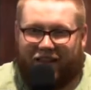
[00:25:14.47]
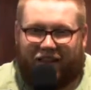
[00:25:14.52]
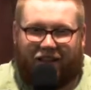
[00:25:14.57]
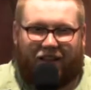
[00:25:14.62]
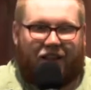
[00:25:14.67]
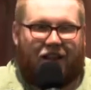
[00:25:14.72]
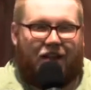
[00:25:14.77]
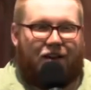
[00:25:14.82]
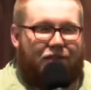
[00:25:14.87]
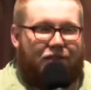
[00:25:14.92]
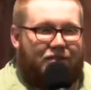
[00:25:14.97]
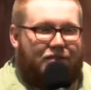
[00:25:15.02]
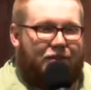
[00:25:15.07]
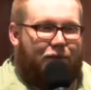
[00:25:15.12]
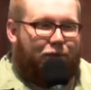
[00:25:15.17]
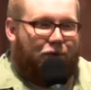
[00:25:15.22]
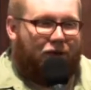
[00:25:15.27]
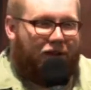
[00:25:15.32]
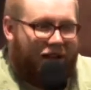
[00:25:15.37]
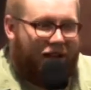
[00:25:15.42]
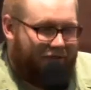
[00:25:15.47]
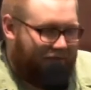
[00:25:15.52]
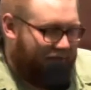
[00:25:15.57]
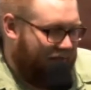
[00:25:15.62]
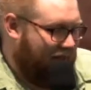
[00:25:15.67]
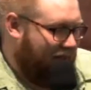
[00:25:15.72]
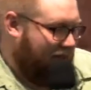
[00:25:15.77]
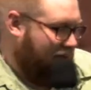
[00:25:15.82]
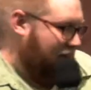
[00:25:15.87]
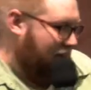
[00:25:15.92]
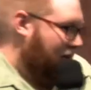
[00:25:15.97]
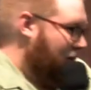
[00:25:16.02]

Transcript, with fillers: think a lot of us have forgotten that,